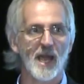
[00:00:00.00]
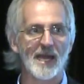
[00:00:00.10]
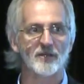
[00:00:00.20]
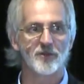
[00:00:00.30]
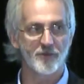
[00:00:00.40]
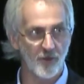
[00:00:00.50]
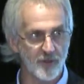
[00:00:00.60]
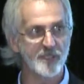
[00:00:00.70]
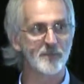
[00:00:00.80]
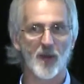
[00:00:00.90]
at
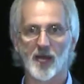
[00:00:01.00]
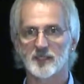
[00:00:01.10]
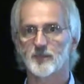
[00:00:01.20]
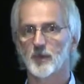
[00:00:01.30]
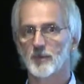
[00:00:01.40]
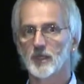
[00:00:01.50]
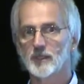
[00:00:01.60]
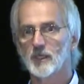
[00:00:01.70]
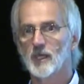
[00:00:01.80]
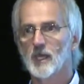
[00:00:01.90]
30 parts per
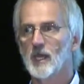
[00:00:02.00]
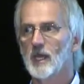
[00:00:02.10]
million,